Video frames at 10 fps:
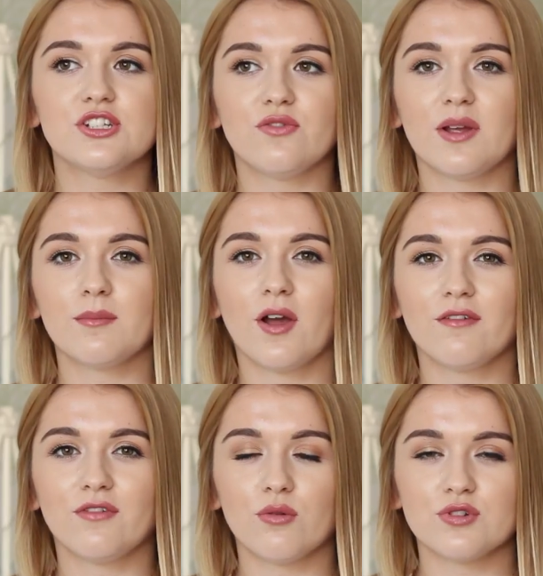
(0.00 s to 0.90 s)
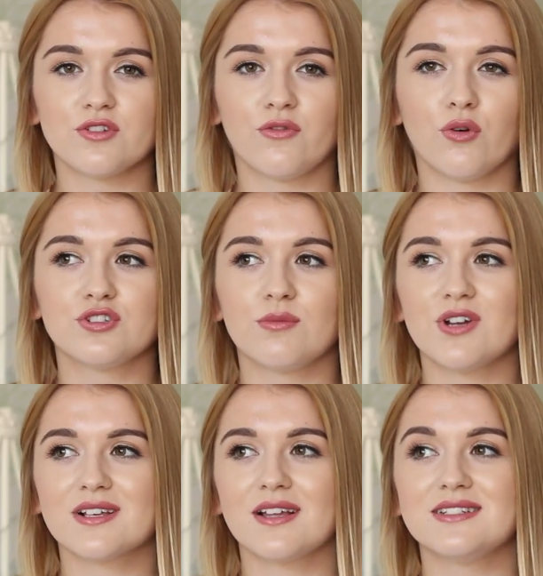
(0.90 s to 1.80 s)
use the ring bind folders for
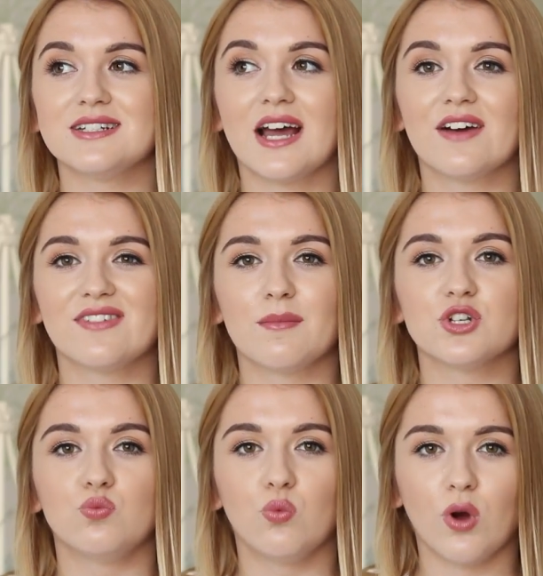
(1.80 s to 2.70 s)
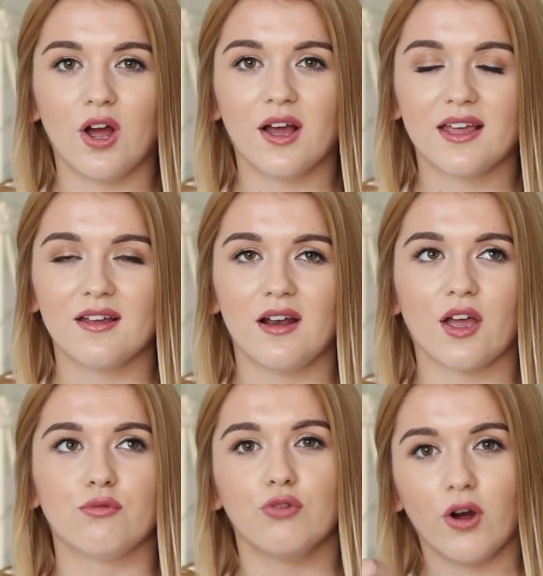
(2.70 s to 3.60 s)
subjects that didn't have that much work,
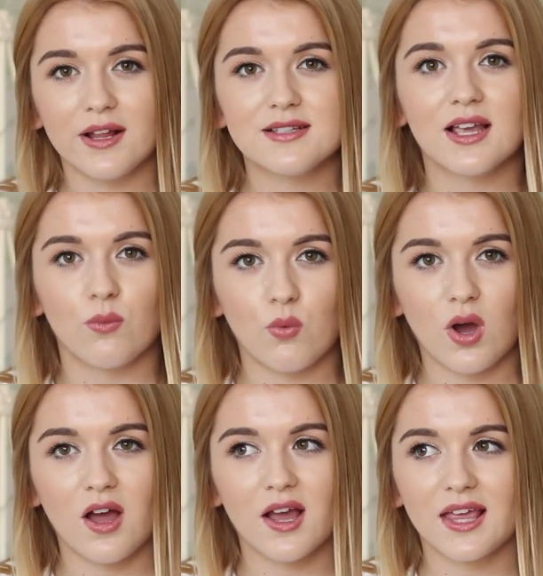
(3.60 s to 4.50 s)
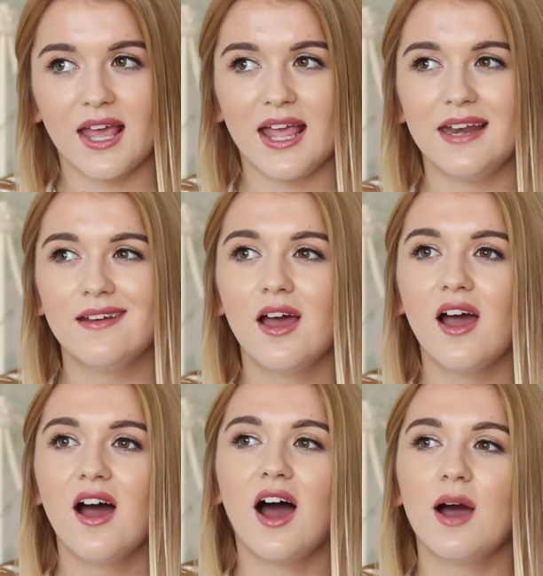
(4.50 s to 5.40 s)
like writing work in.
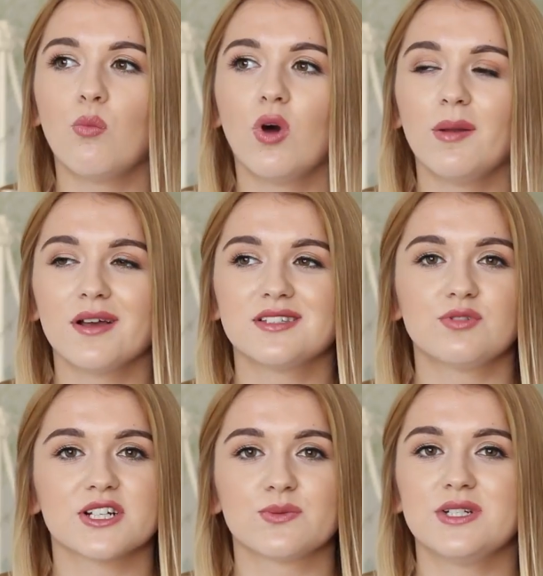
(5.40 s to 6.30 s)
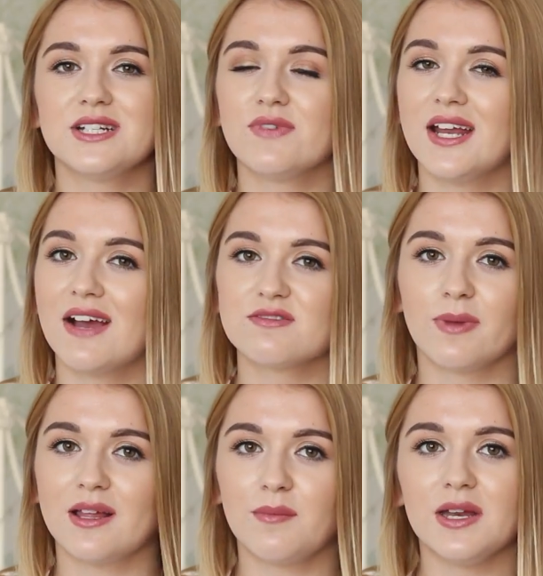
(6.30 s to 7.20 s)
One of my subjects, we didn't really have
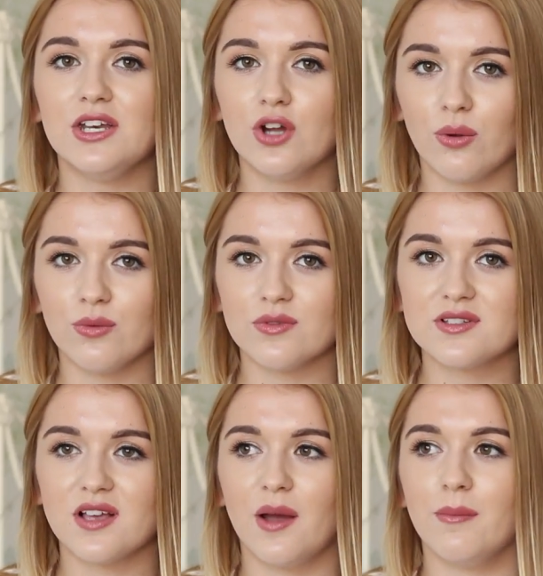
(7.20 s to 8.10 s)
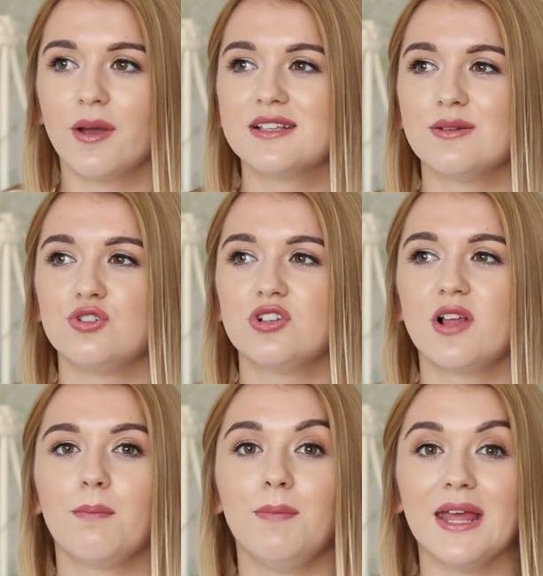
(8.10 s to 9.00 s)
to make that many notes, because it was just
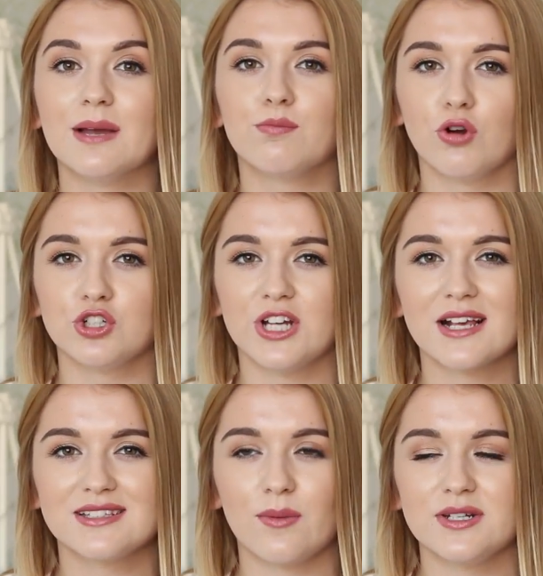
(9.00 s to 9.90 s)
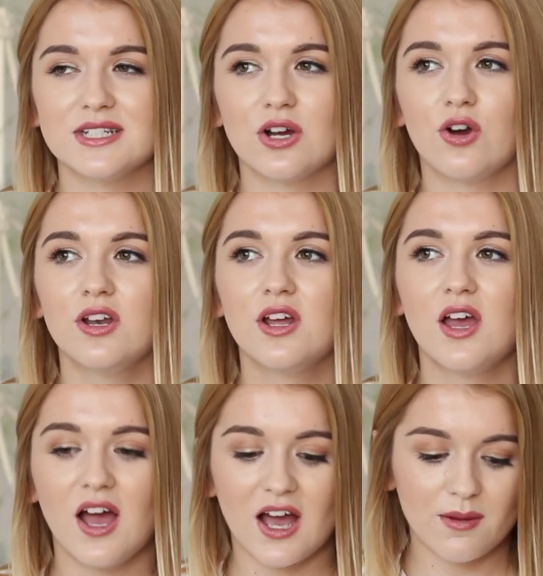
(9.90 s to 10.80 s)
like big projects that we did it on.
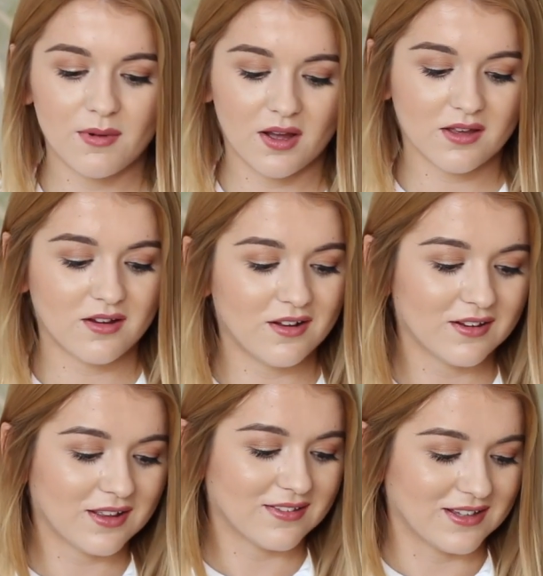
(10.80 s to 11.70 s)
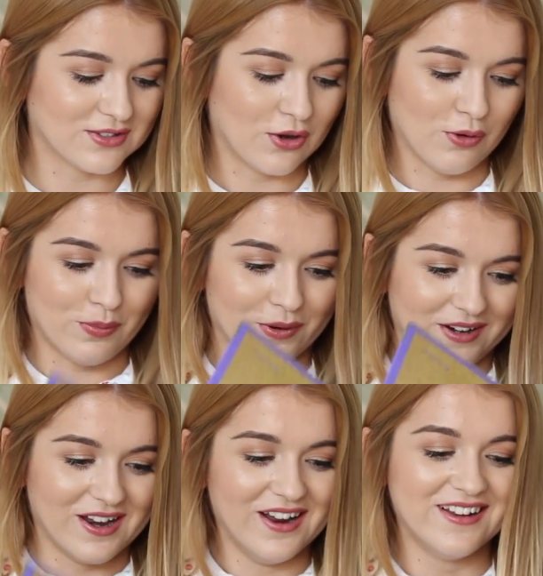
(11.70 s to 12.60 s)
I can't get this
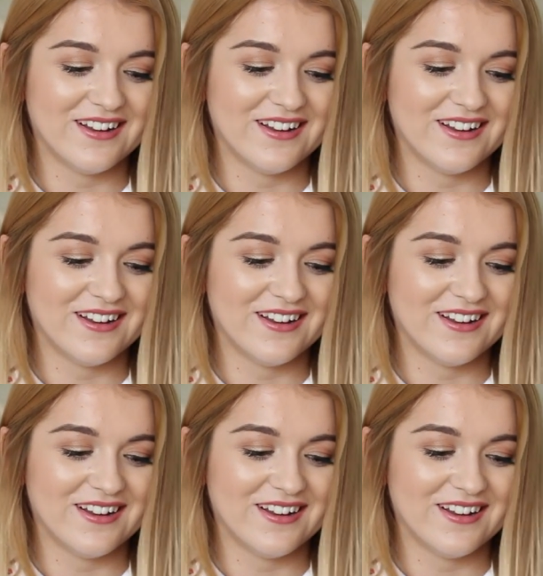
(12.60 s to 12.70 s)
open.